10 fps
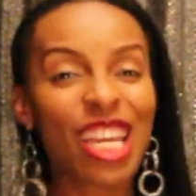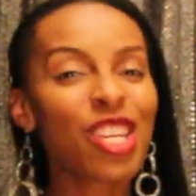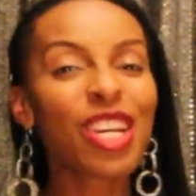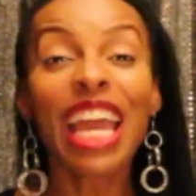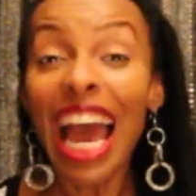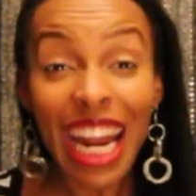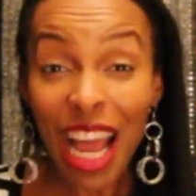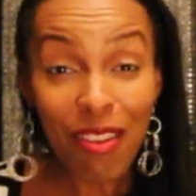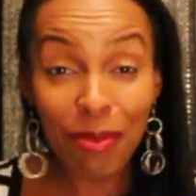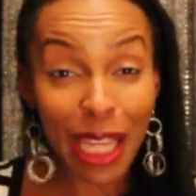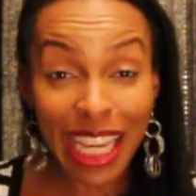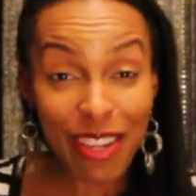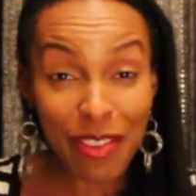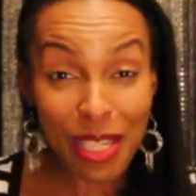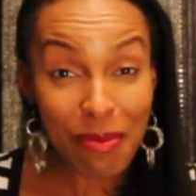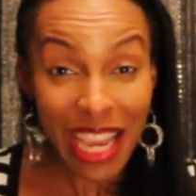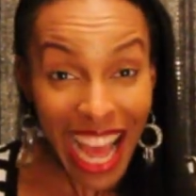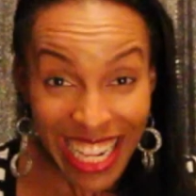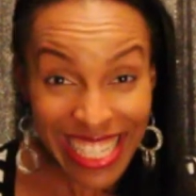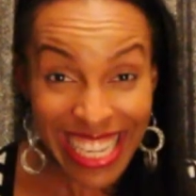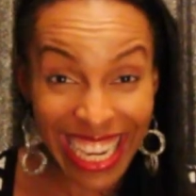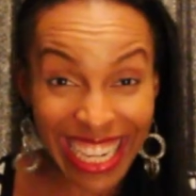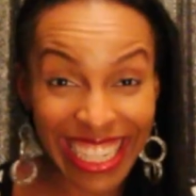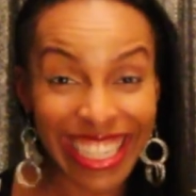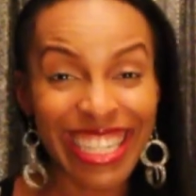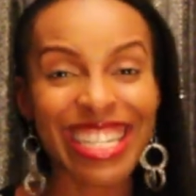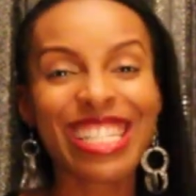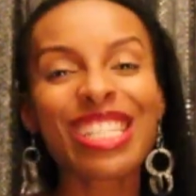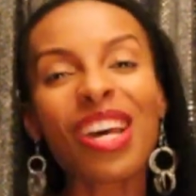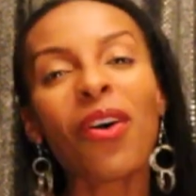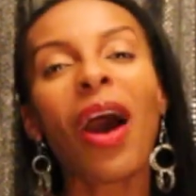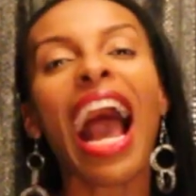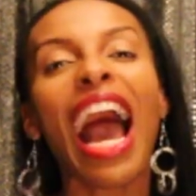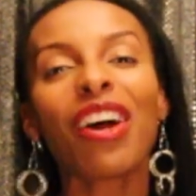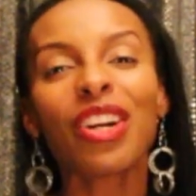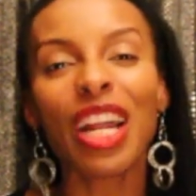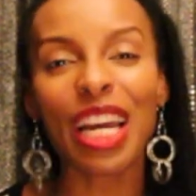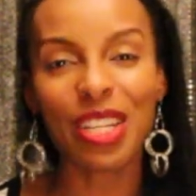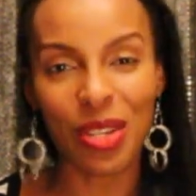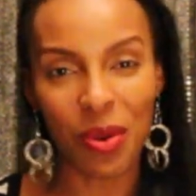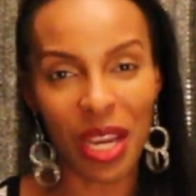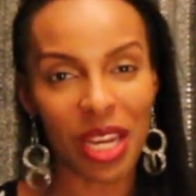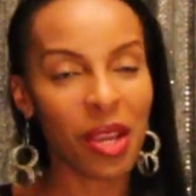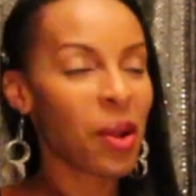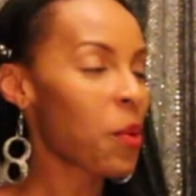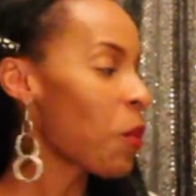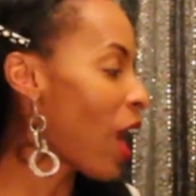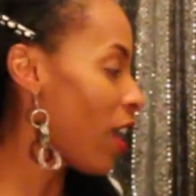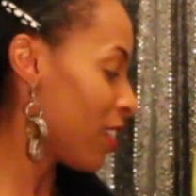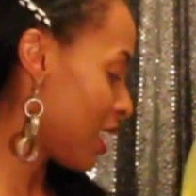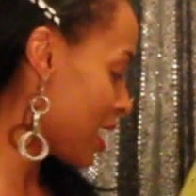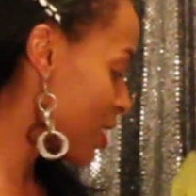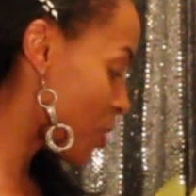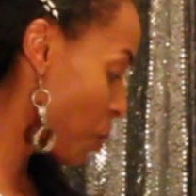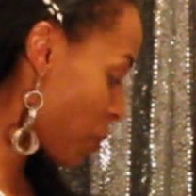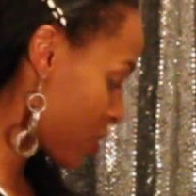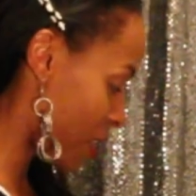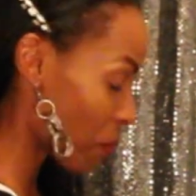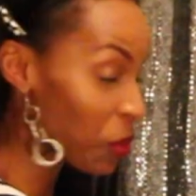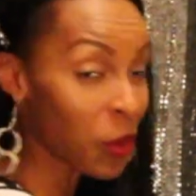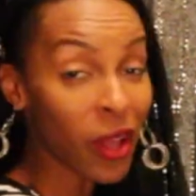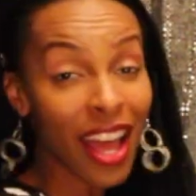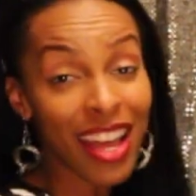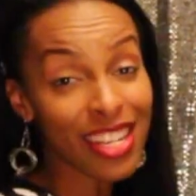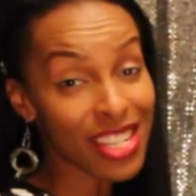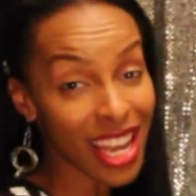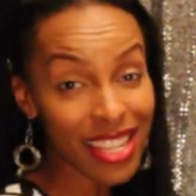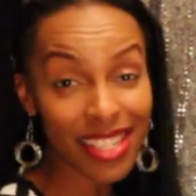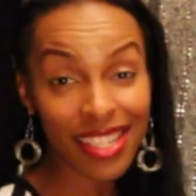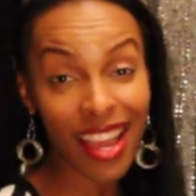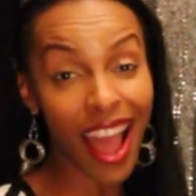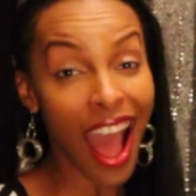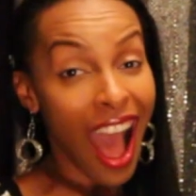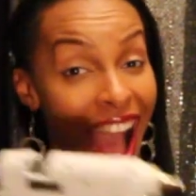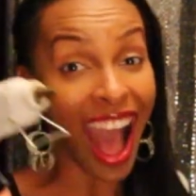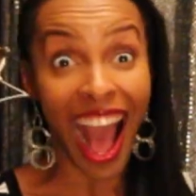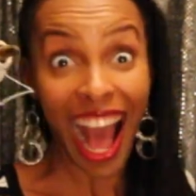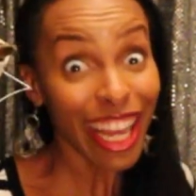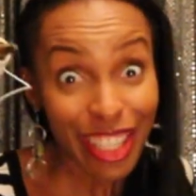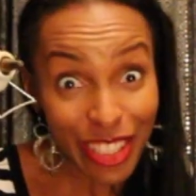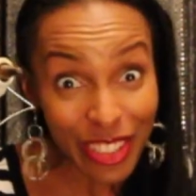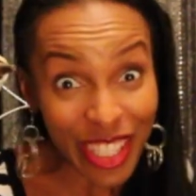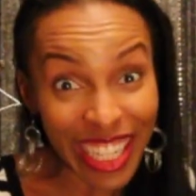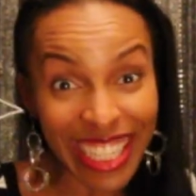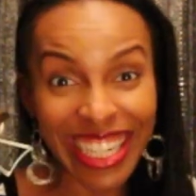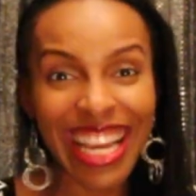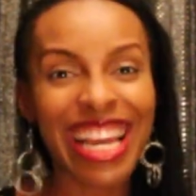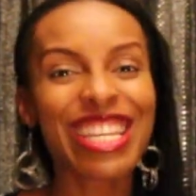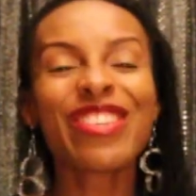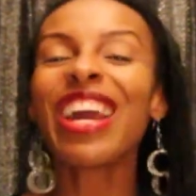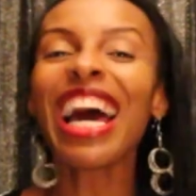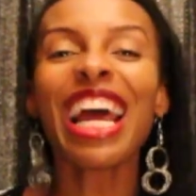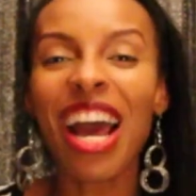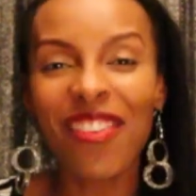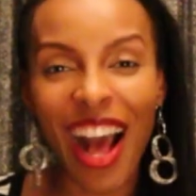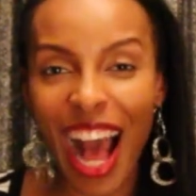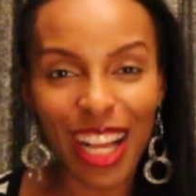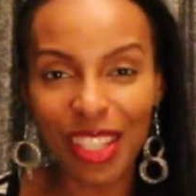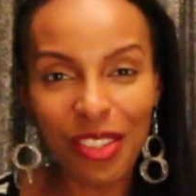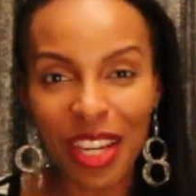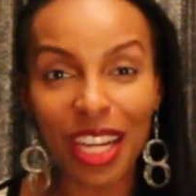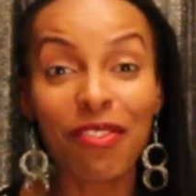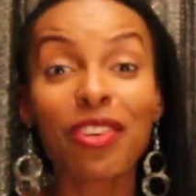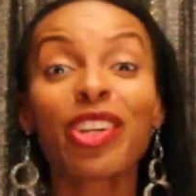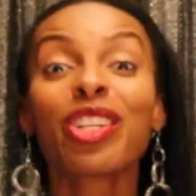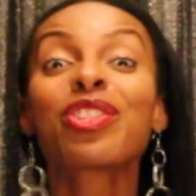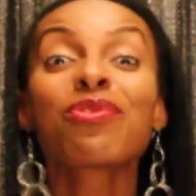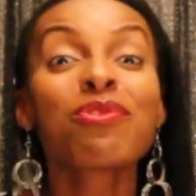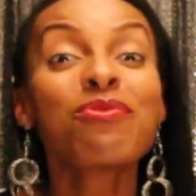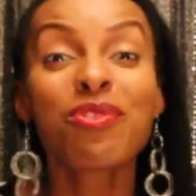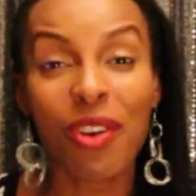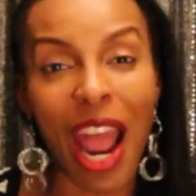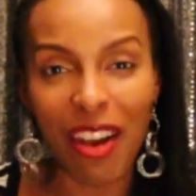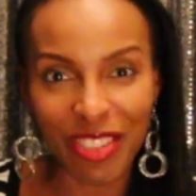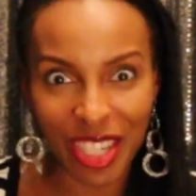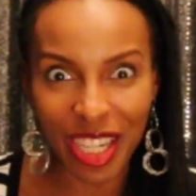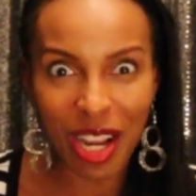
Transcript: You gotta have bling if it's Beyonce. So how did I do it? Well, it's super simple. Just a hot glue gun. You gotta have a hot glue gun if you're a true crafter.